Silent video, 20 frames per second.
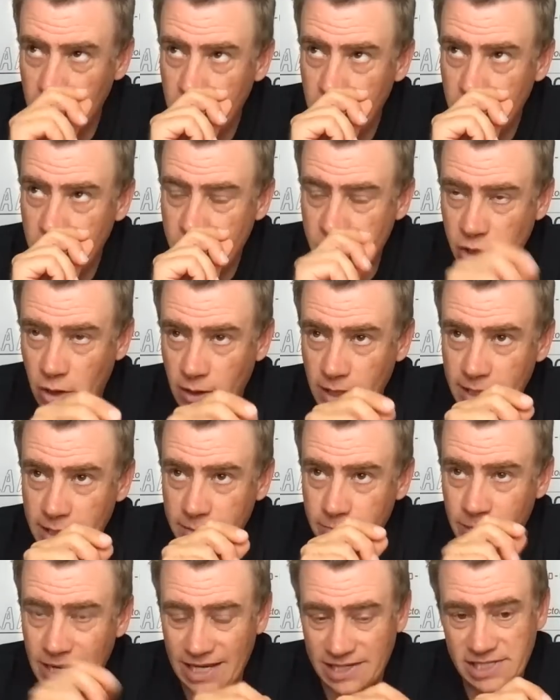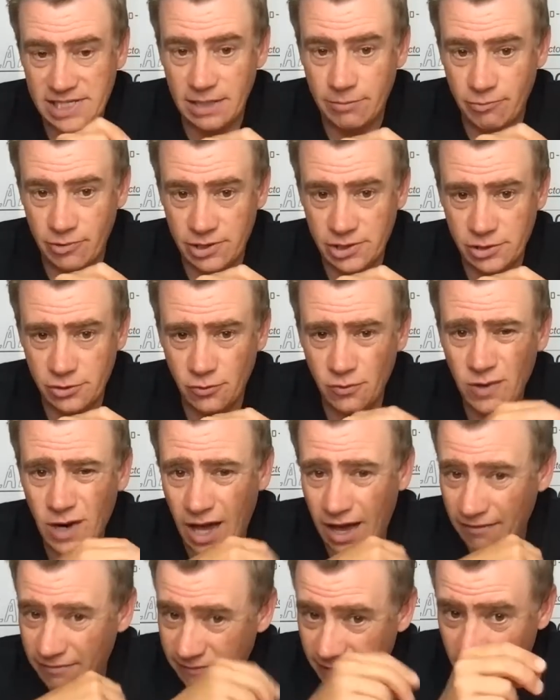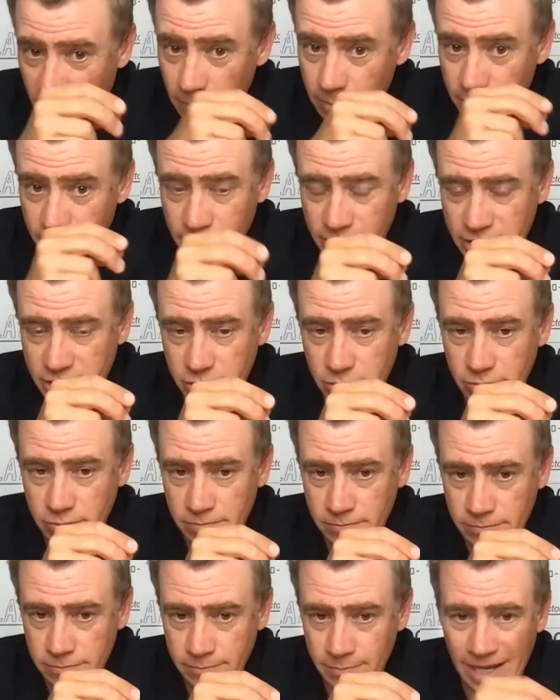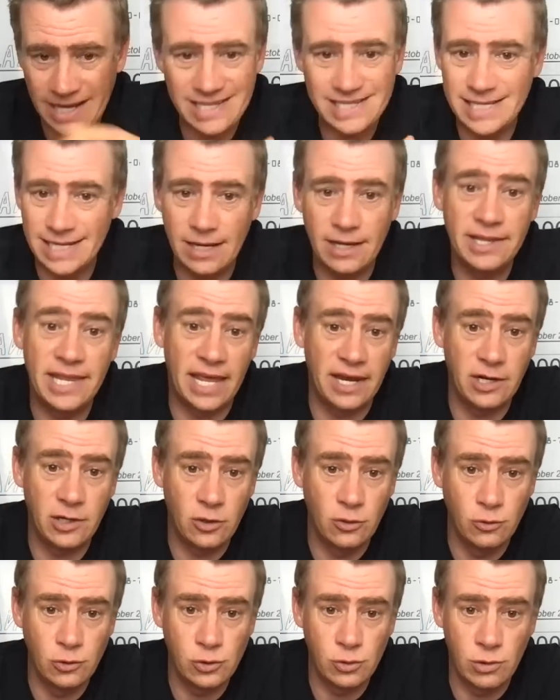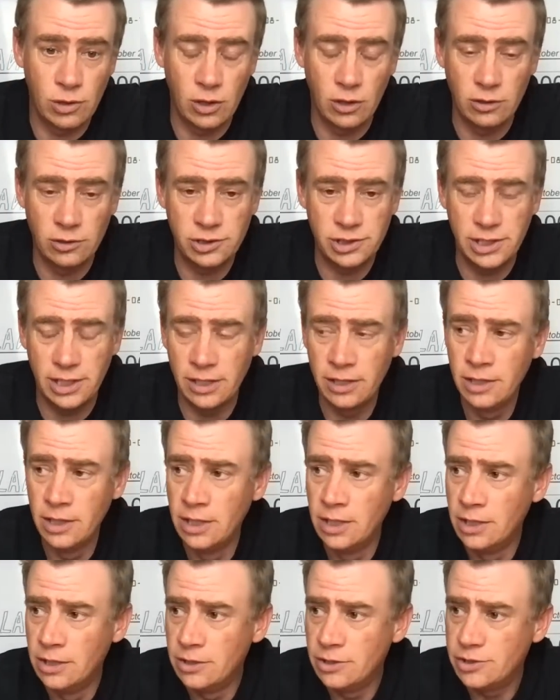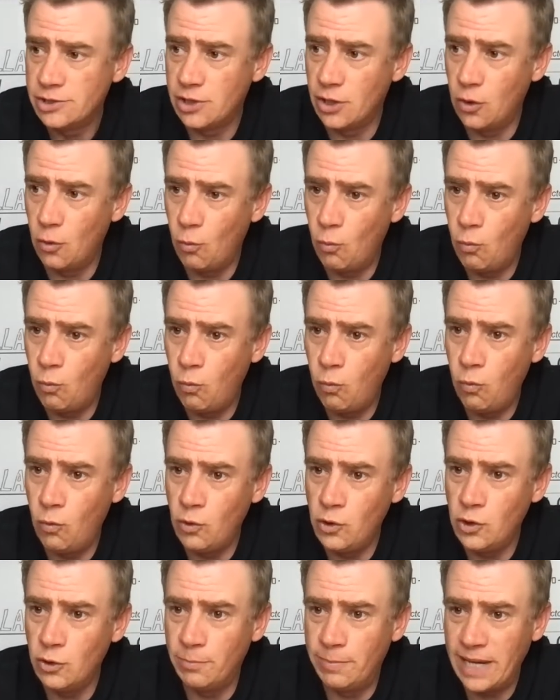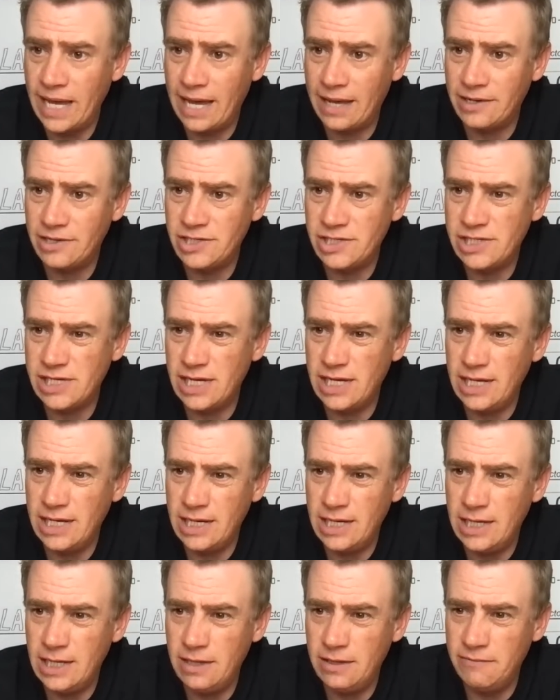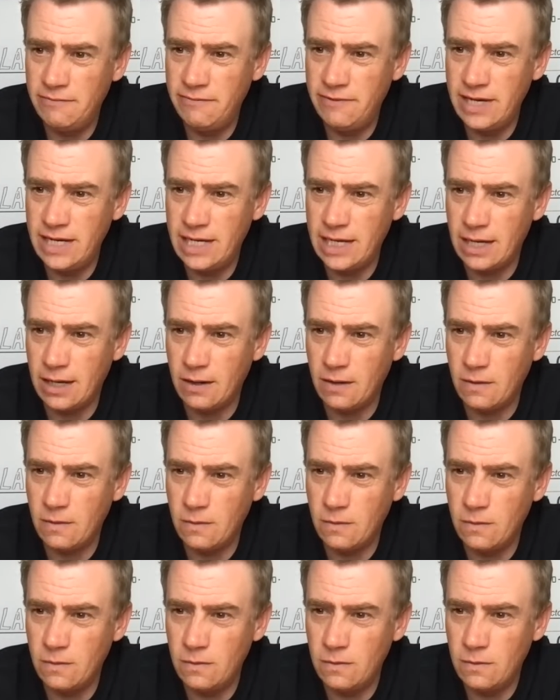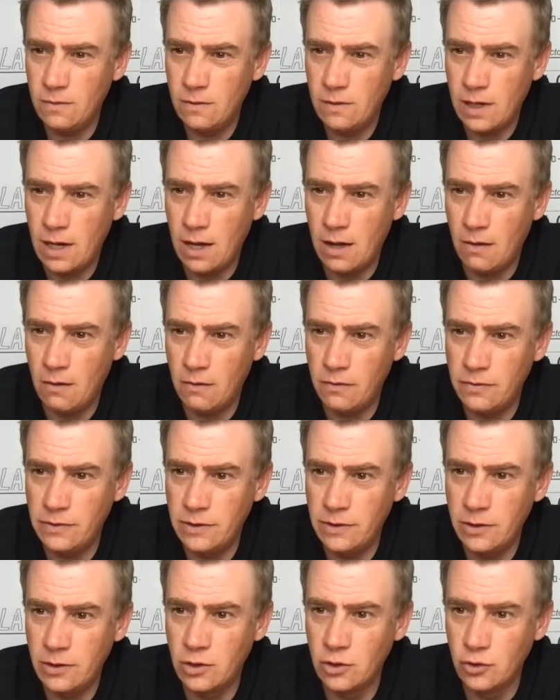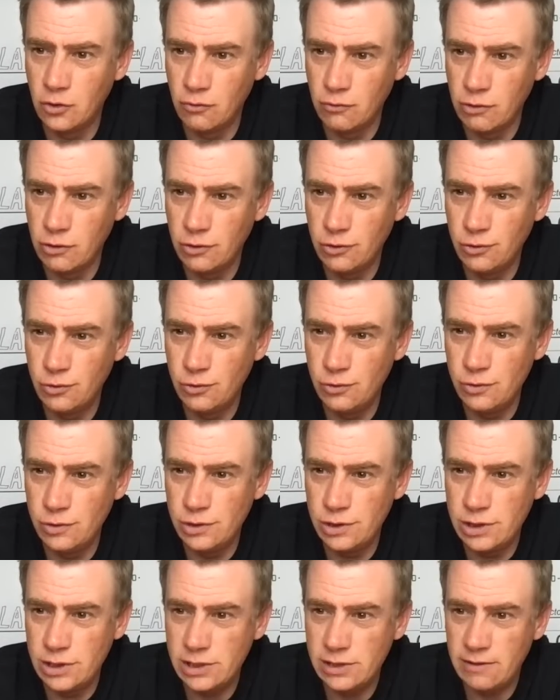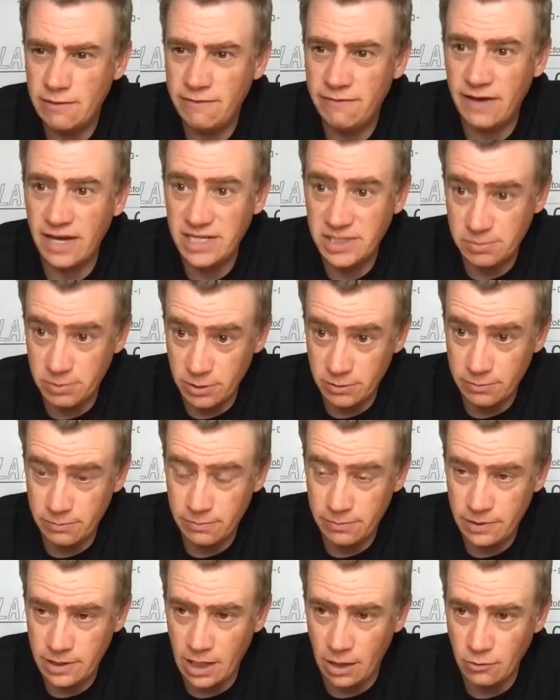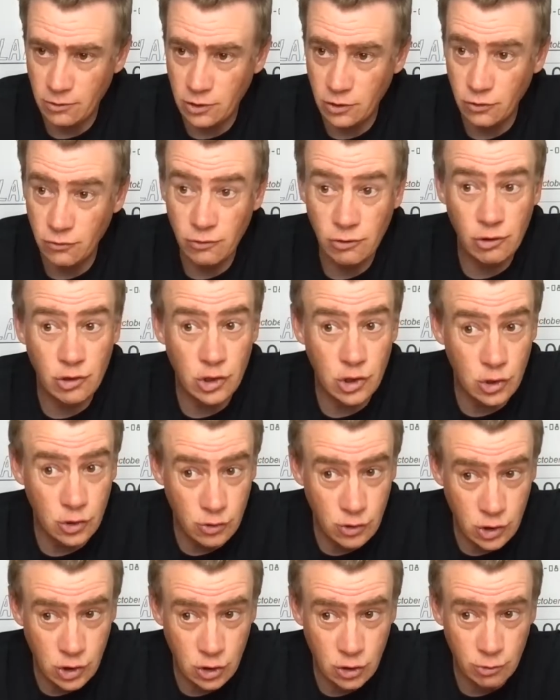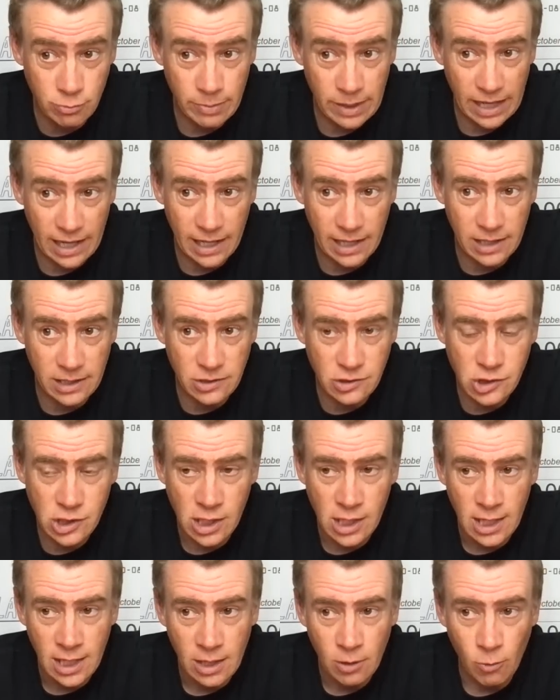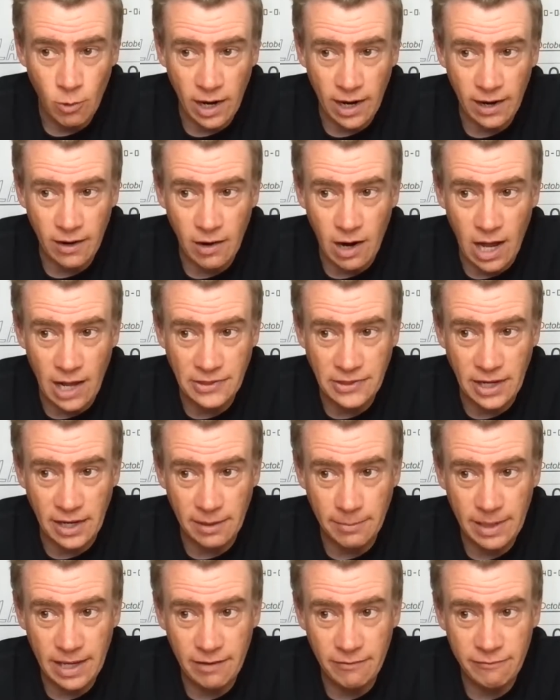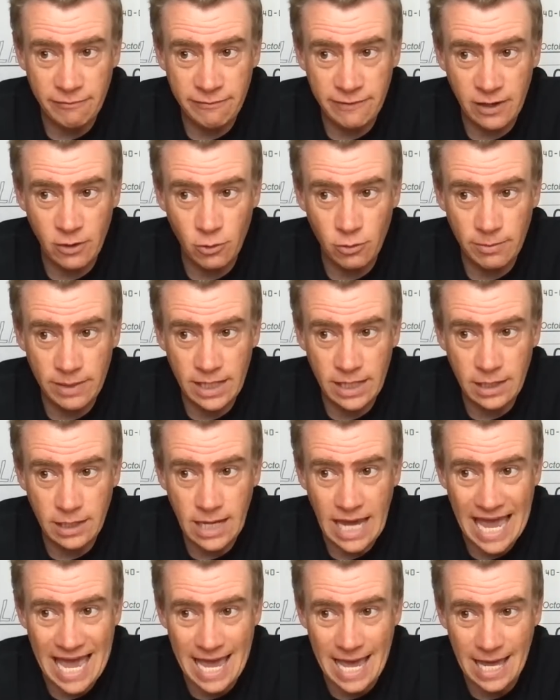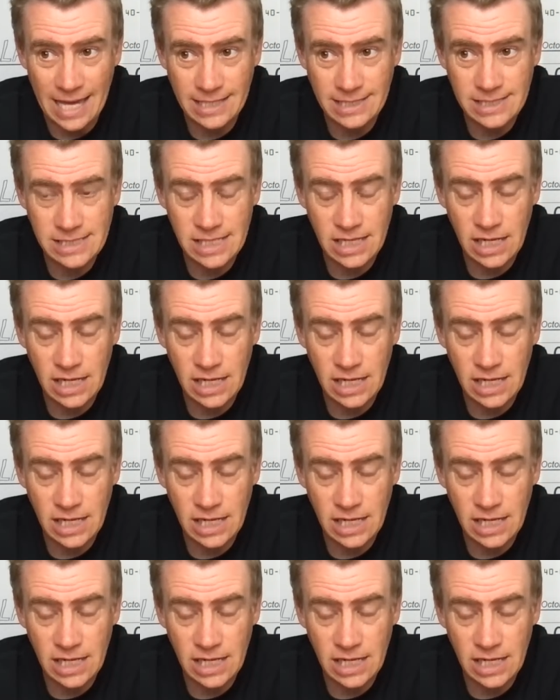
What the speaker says: solid plastic bristle, like fibre bristle, basically identical to a Gloucester, so that you'll be able to see the video on Guru's YouTube page, where I'd done a bit of filming at